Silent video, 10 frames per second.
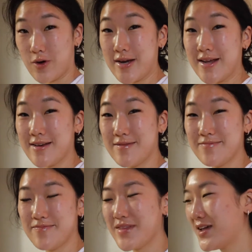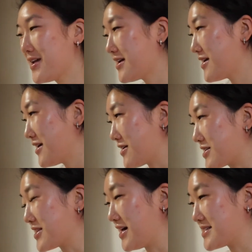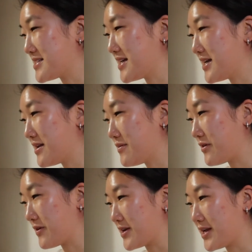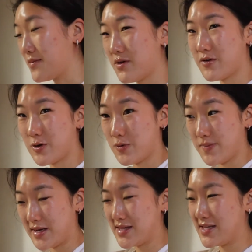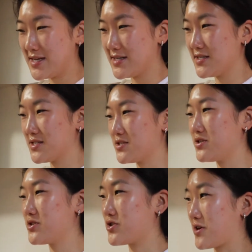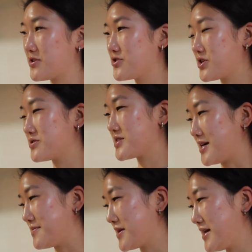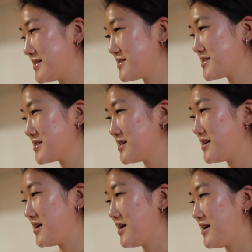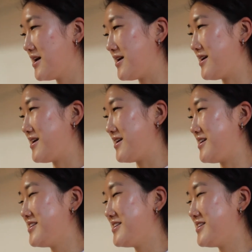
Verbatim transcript: morning. All right, last night my friend came over and we made these Trader Joe's cupcakes. Uh,